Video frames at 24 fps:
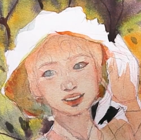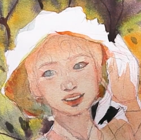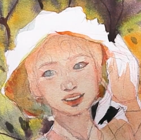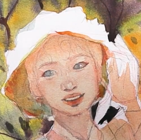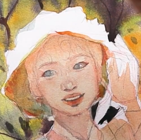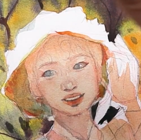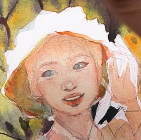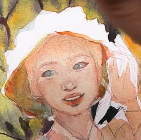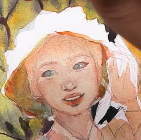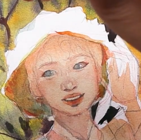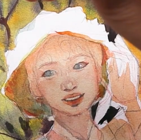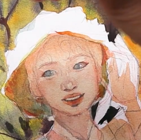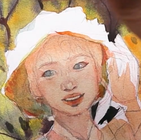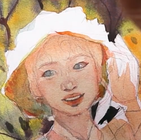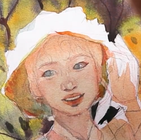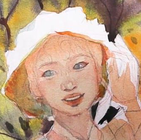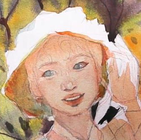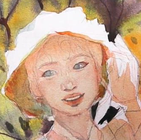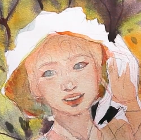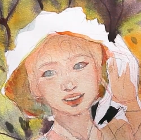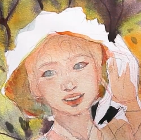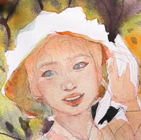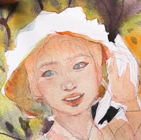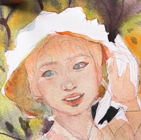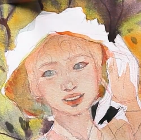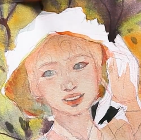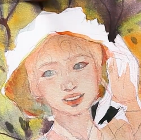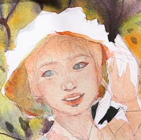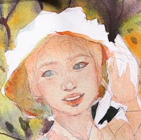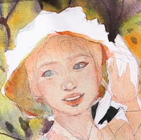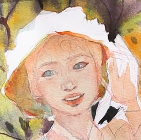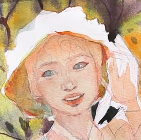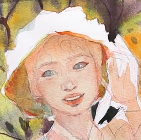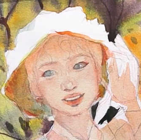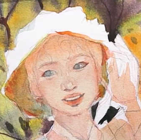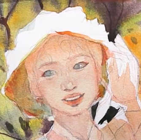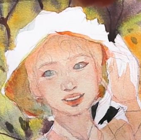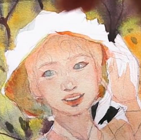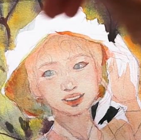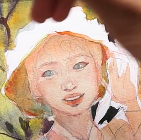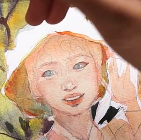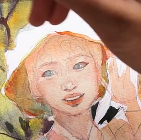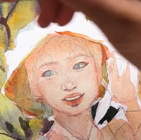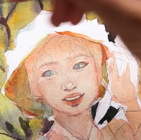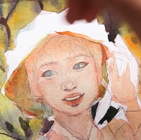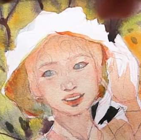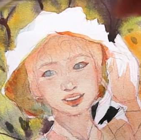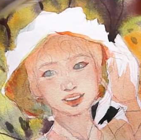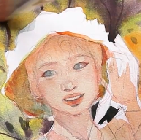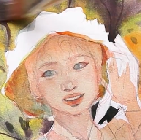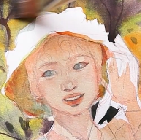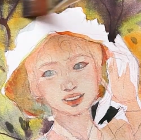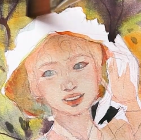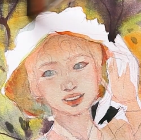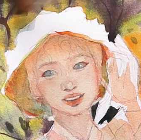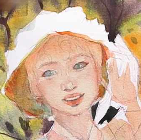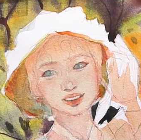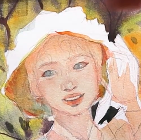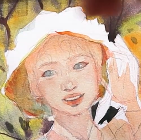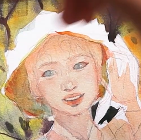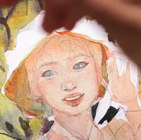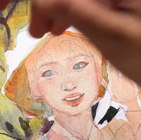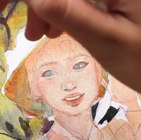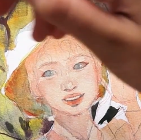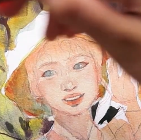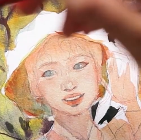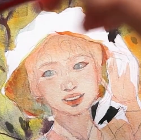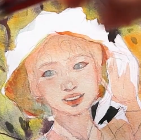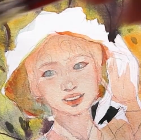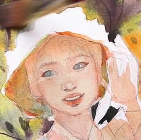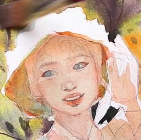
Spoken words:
more parts to her that